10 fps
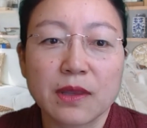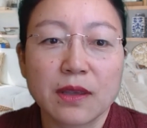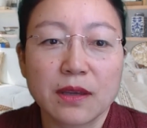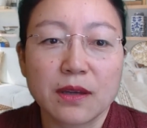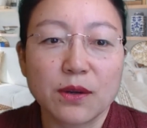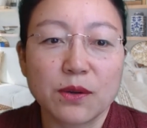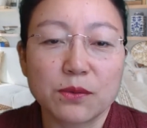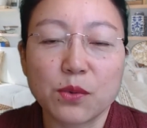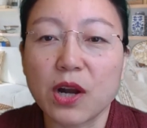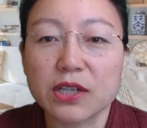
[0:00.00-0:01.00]

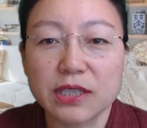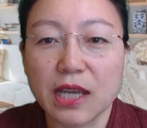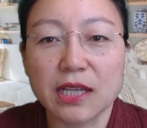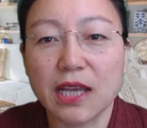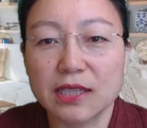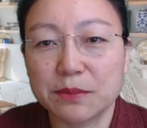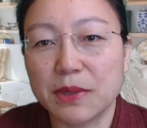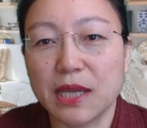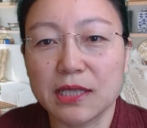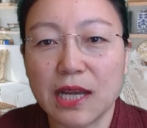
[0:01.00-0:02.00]
watch that as
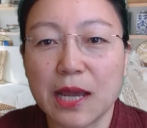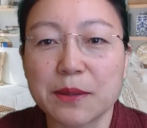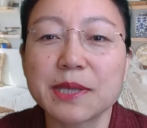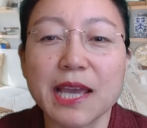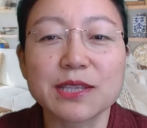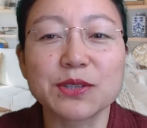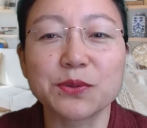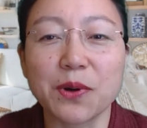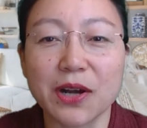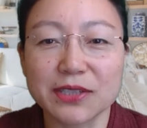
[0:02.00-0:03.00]
many times as you
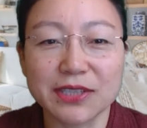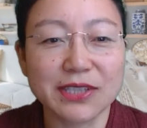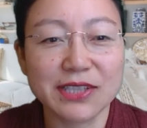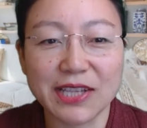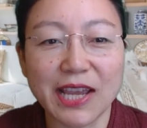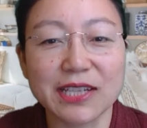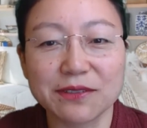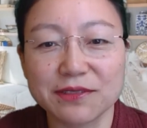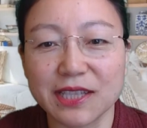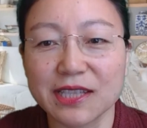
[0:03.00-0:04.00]
want instead
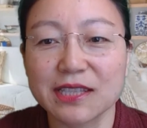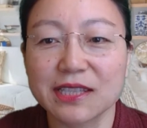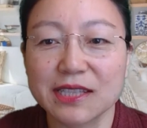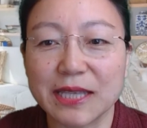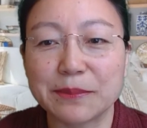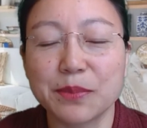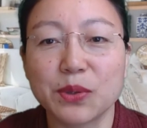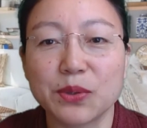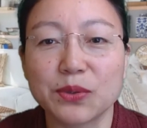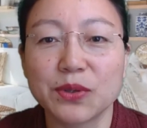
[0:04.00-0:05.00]
of this
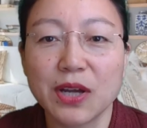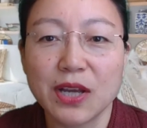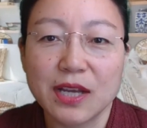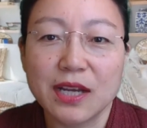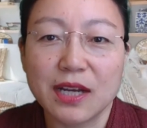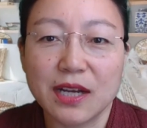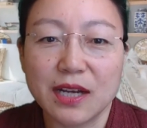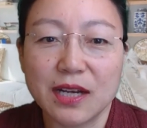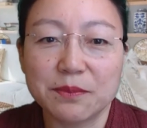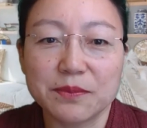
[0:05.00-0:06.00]
simple
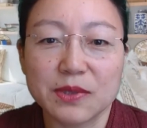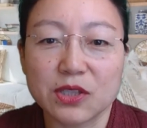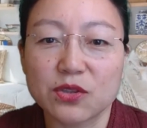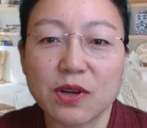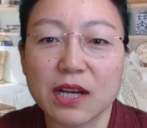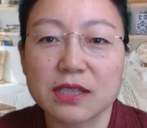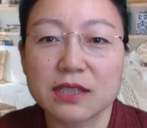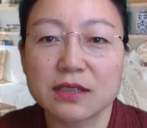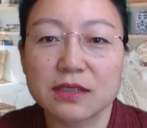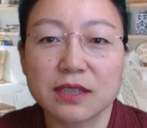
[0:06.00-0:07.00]

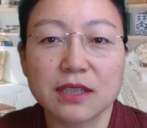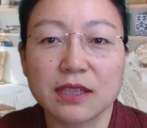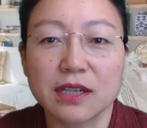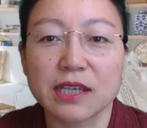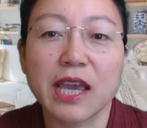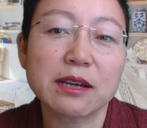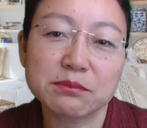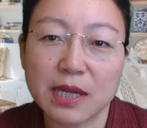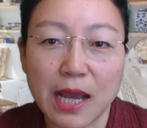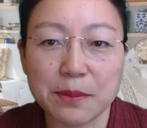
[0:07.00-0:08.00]
instruction. Again,
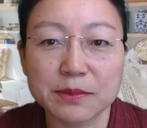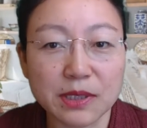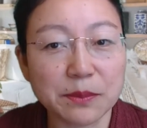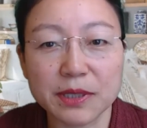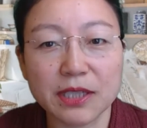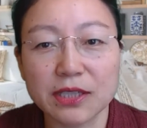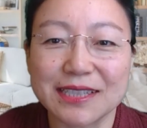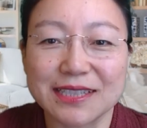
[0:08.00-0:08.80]
I'm the beginner.